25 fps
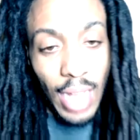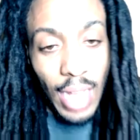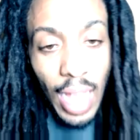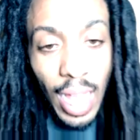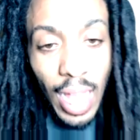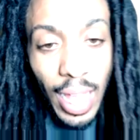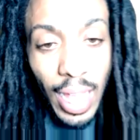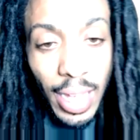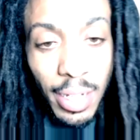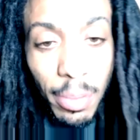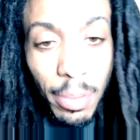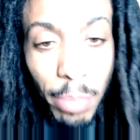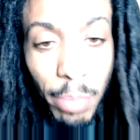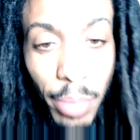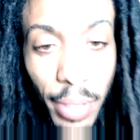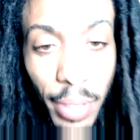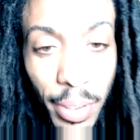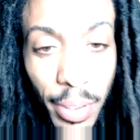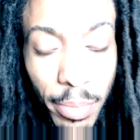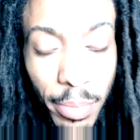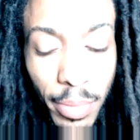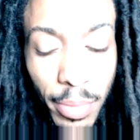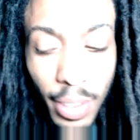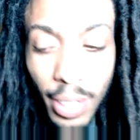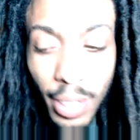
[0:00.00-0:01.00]
I had to
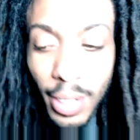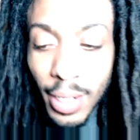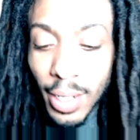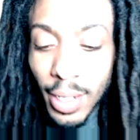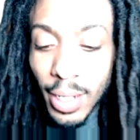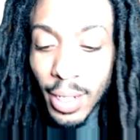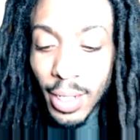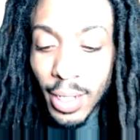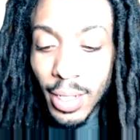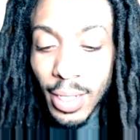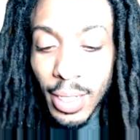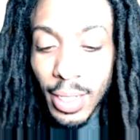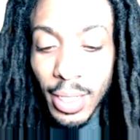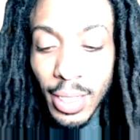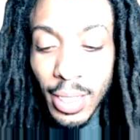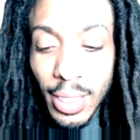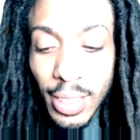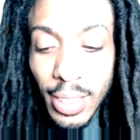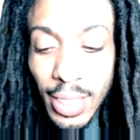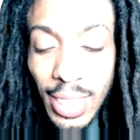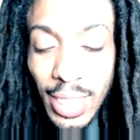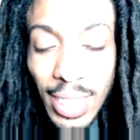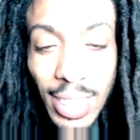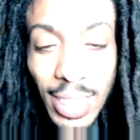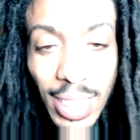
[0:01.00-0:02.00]
peep.
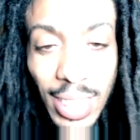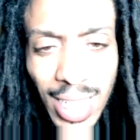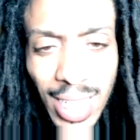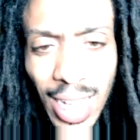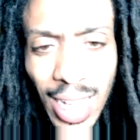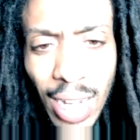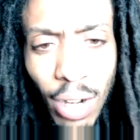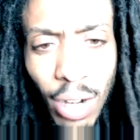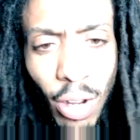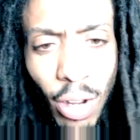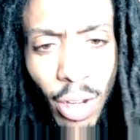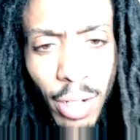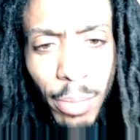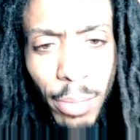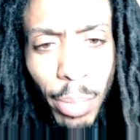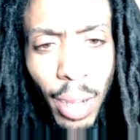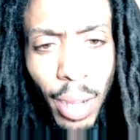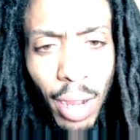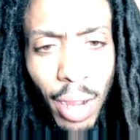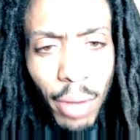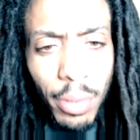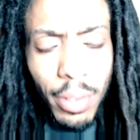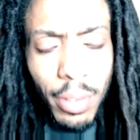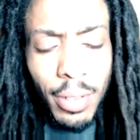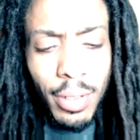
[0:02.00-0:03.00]
DC got all the
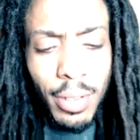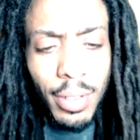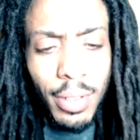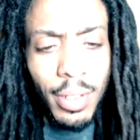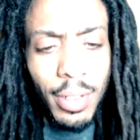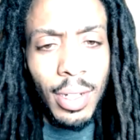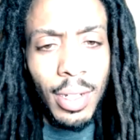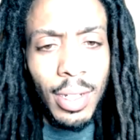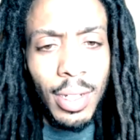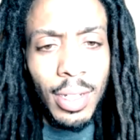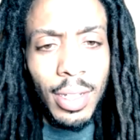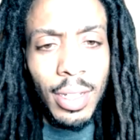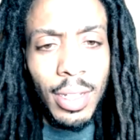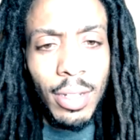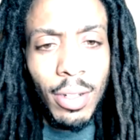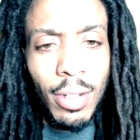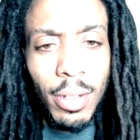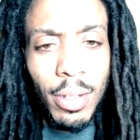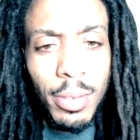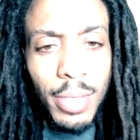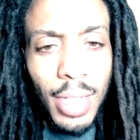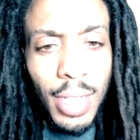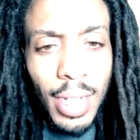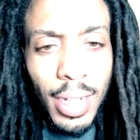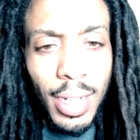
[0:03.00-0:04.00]
power. You know
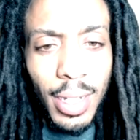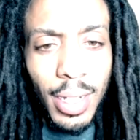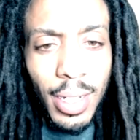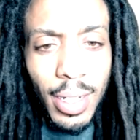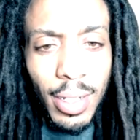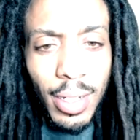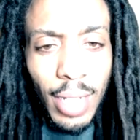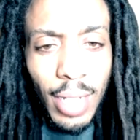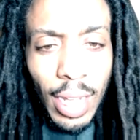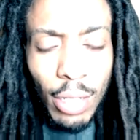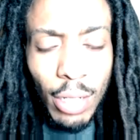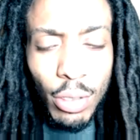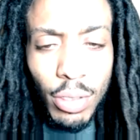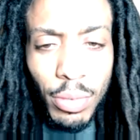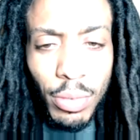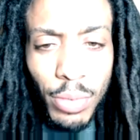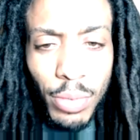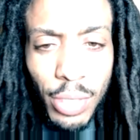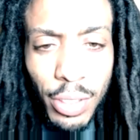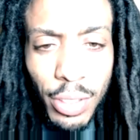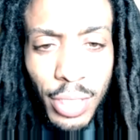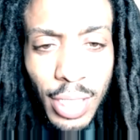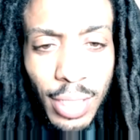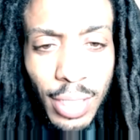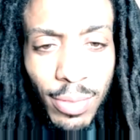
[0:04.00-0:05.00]
what I'm saying? Like on some
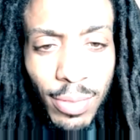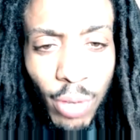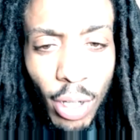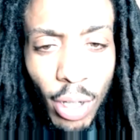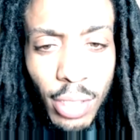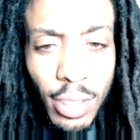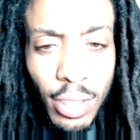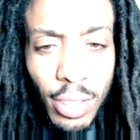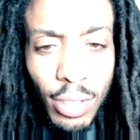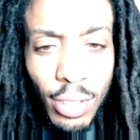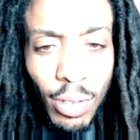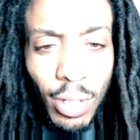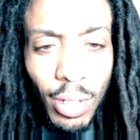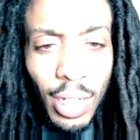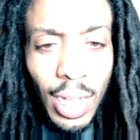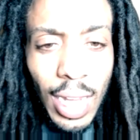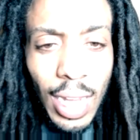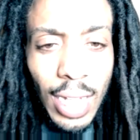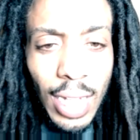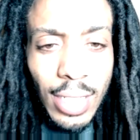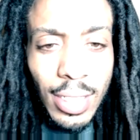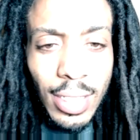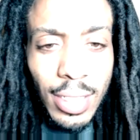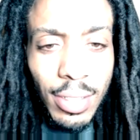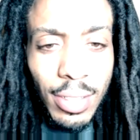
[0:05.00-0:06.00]
real shit as far as the
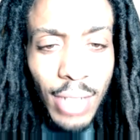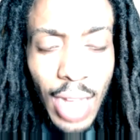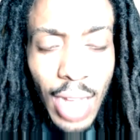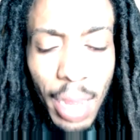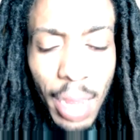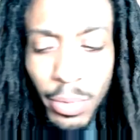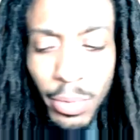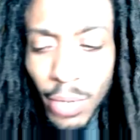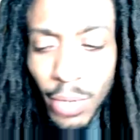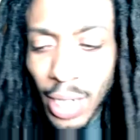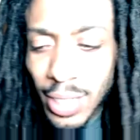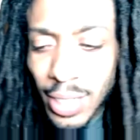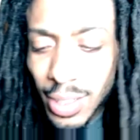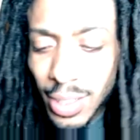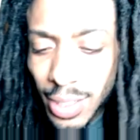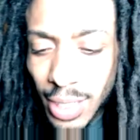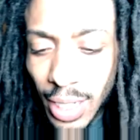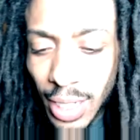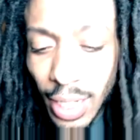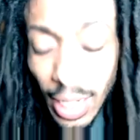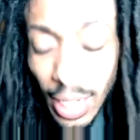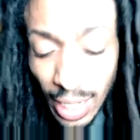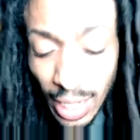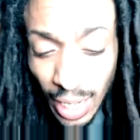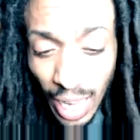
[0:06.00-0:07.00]
storylines and the copyright and
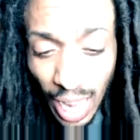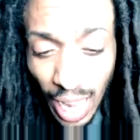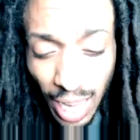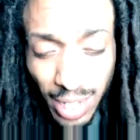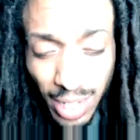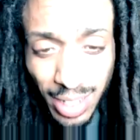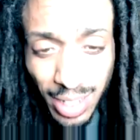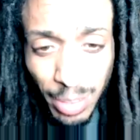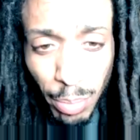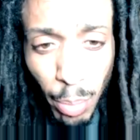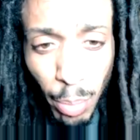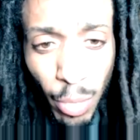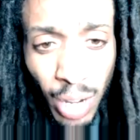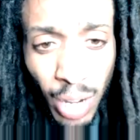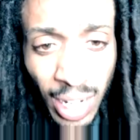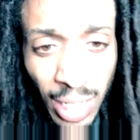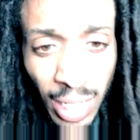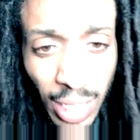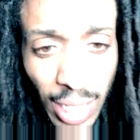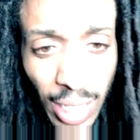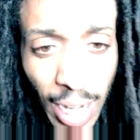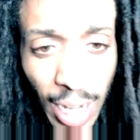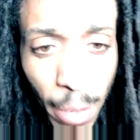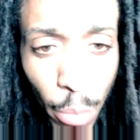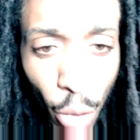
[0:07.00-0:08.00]
shit. It
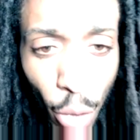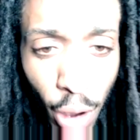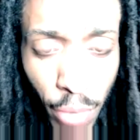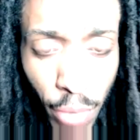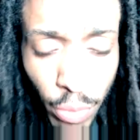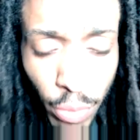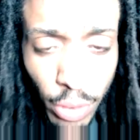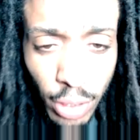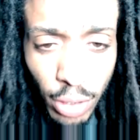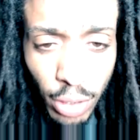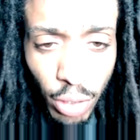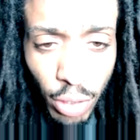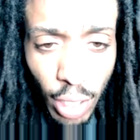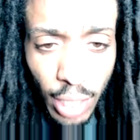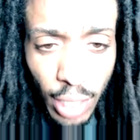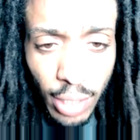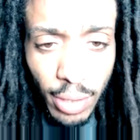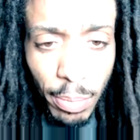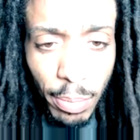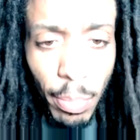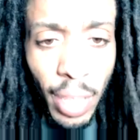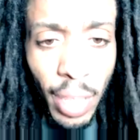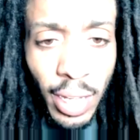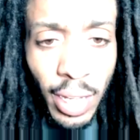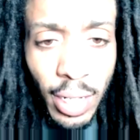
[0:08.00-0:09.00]
looked like Marvel just trying to
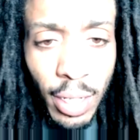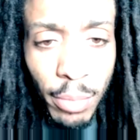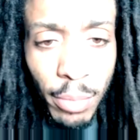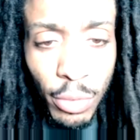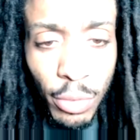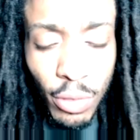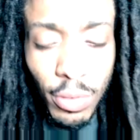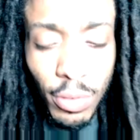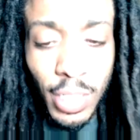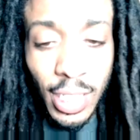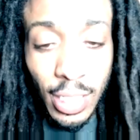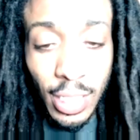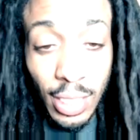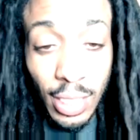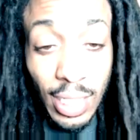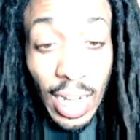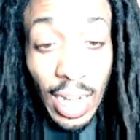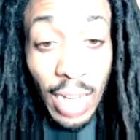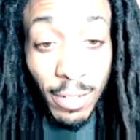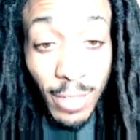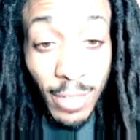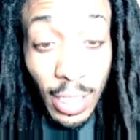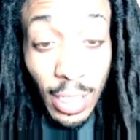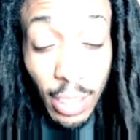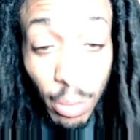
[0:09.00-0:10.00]
make up new niggas.
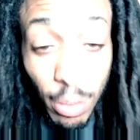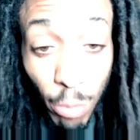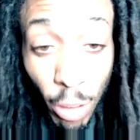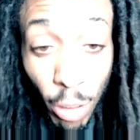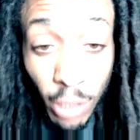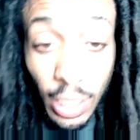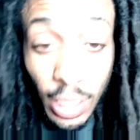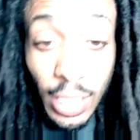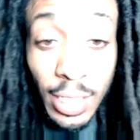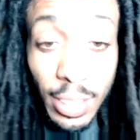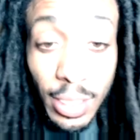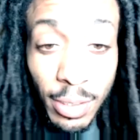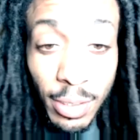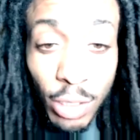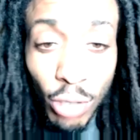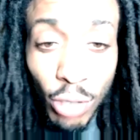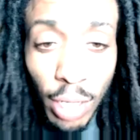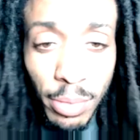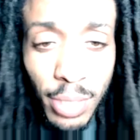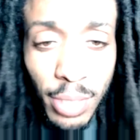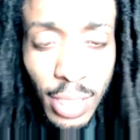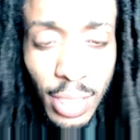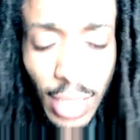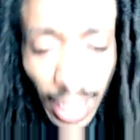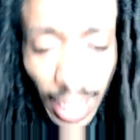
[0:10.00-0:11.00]
Now, if they smart, they need to
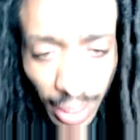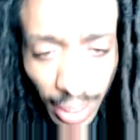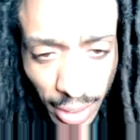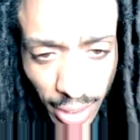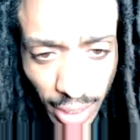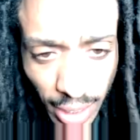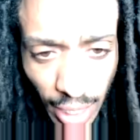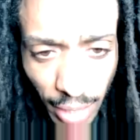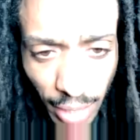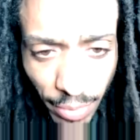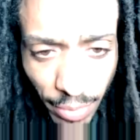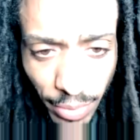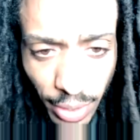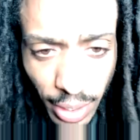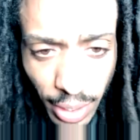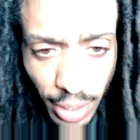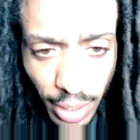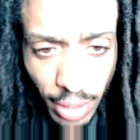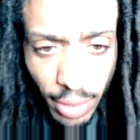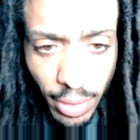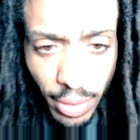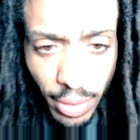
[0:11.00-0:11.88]
drop the Static Shock video.